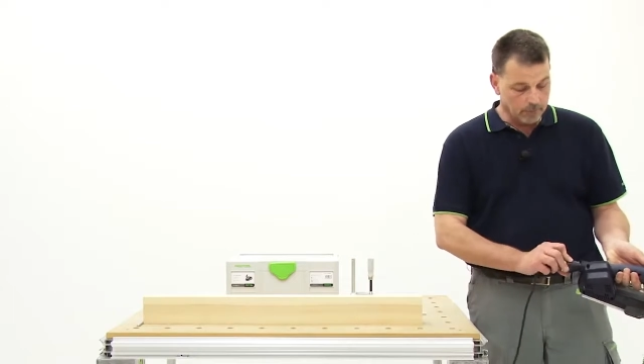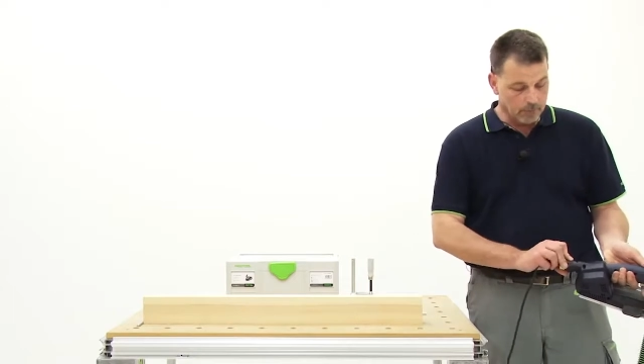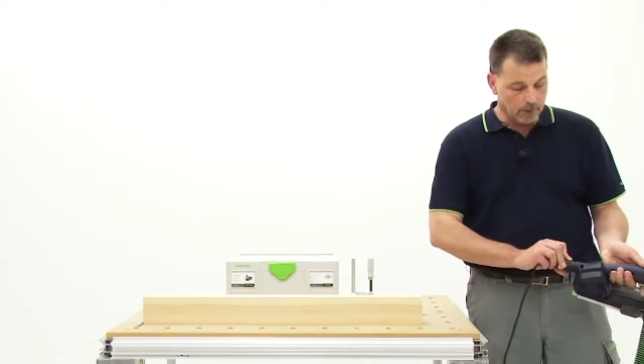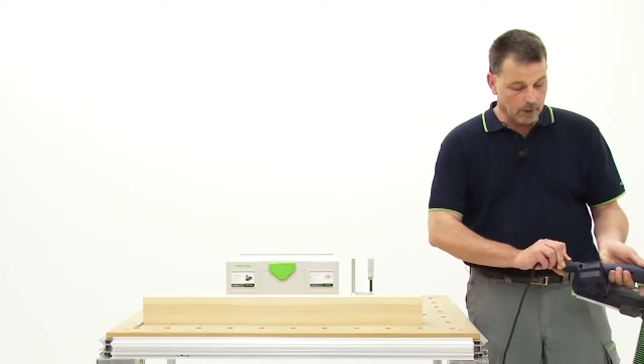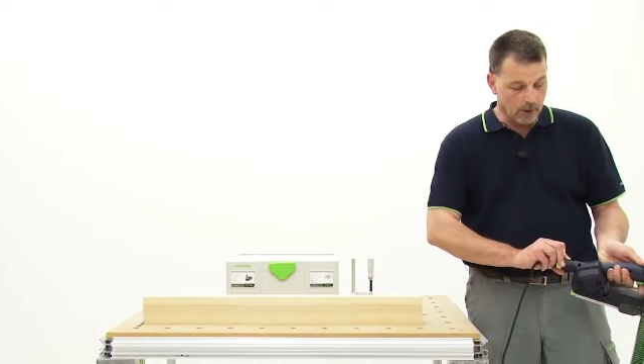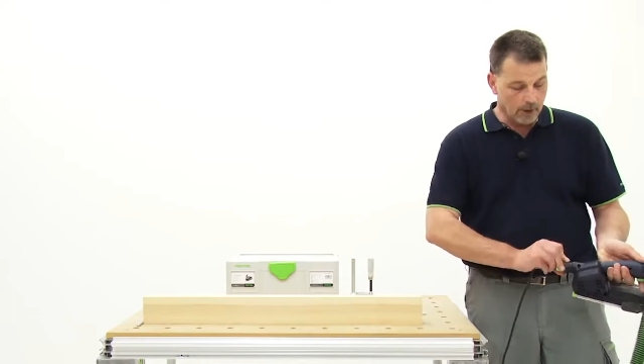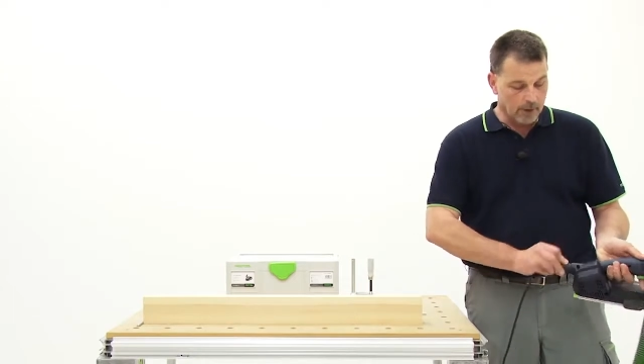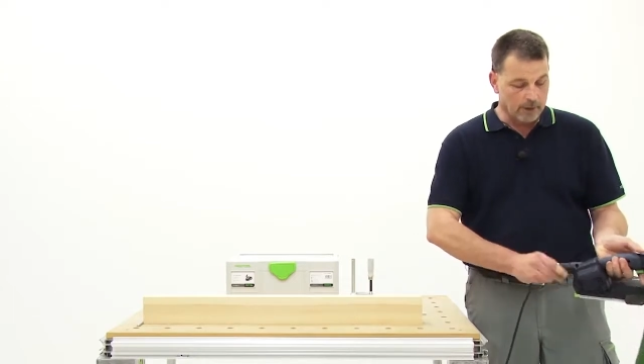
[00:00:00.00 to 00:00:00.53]

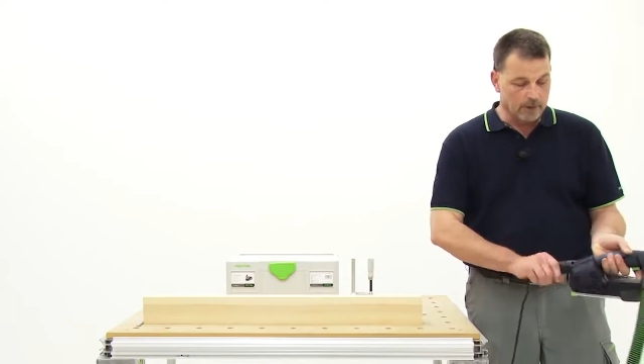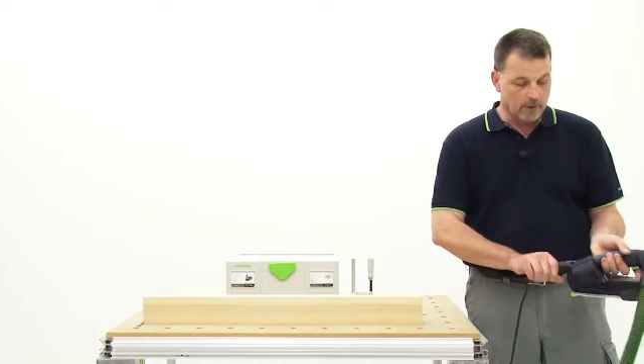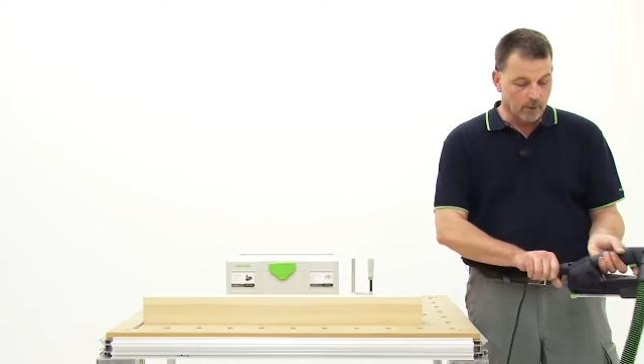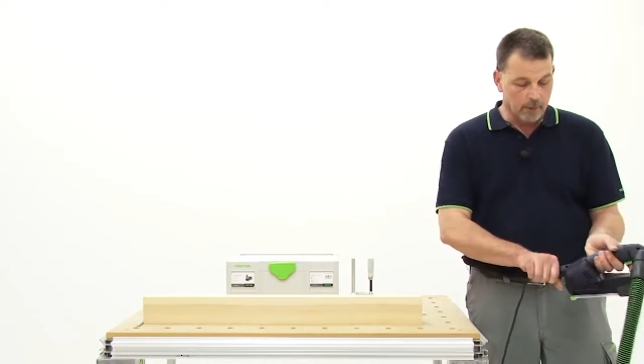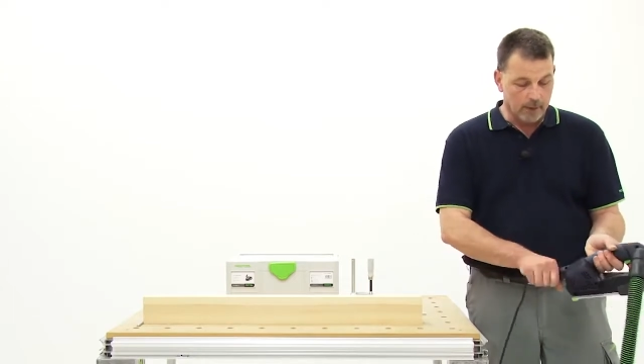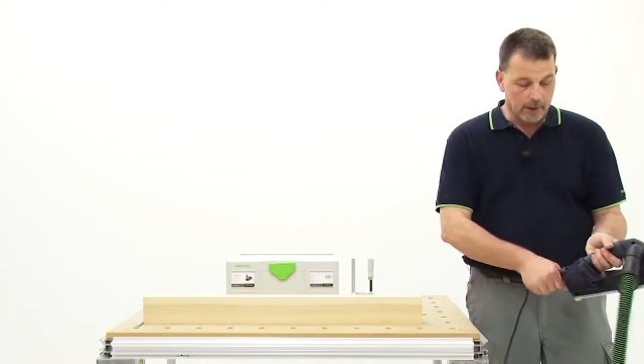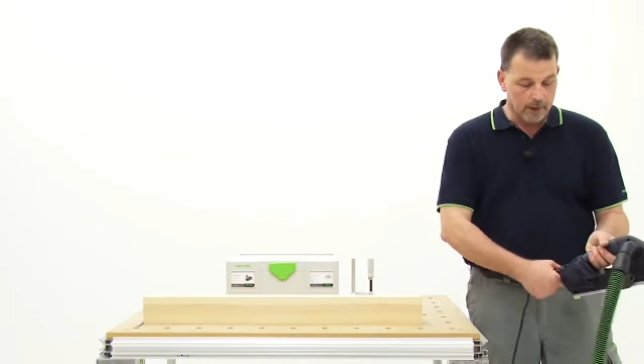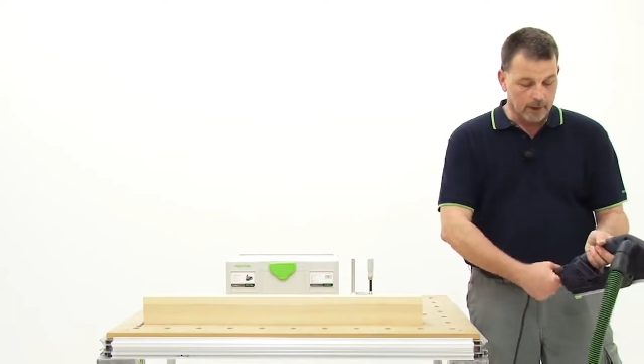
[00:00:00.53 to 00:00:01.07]
can go into the
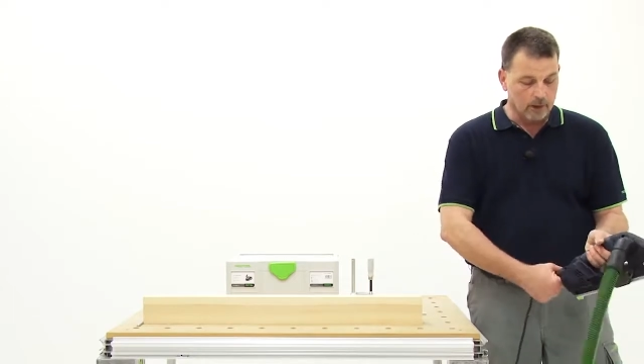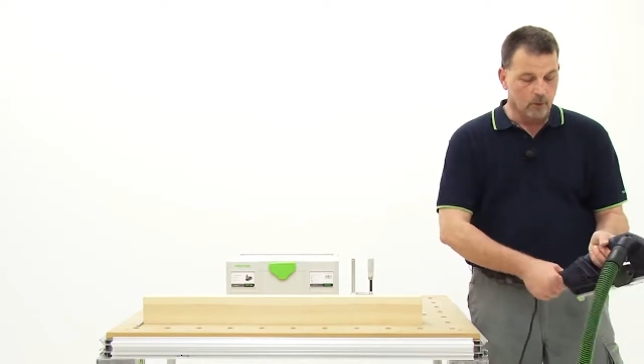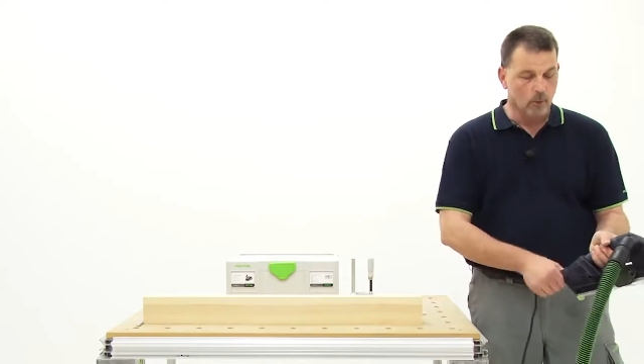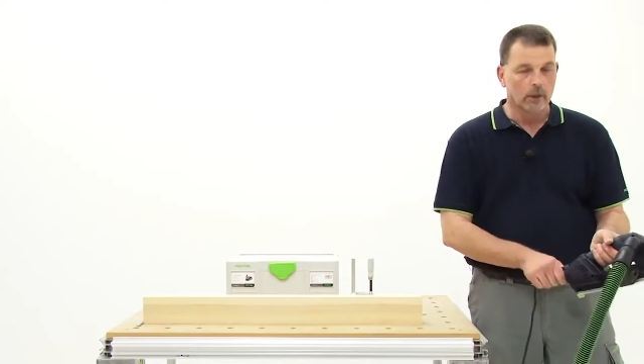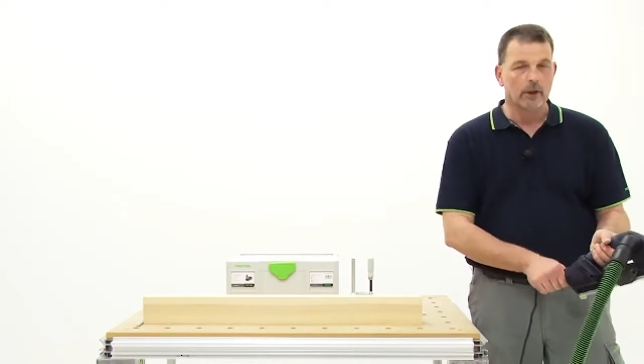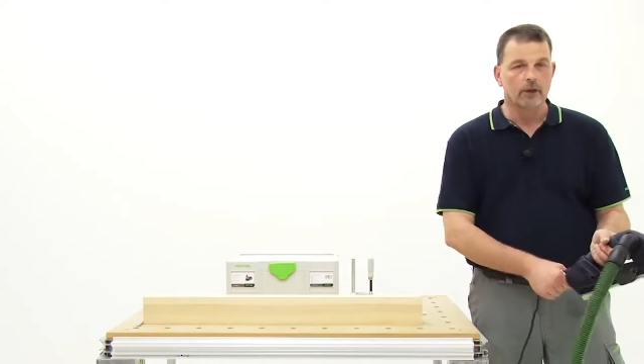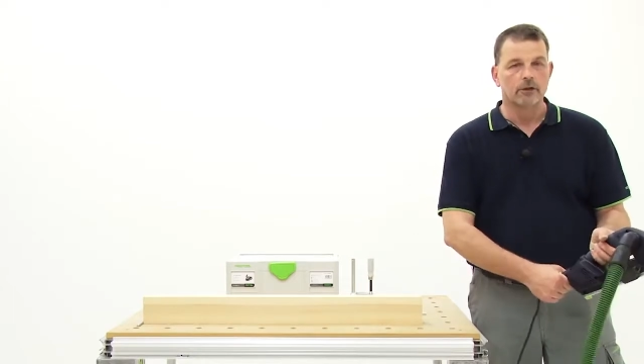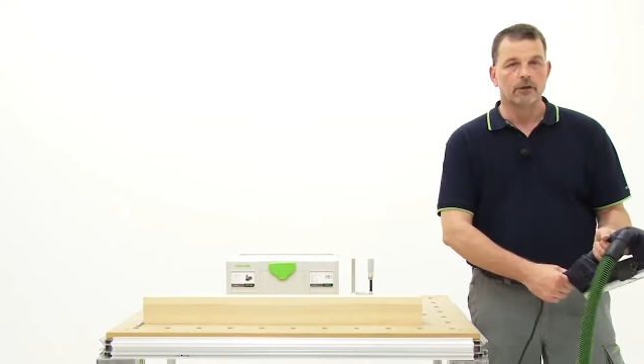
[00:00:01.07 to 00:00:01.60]
back and we can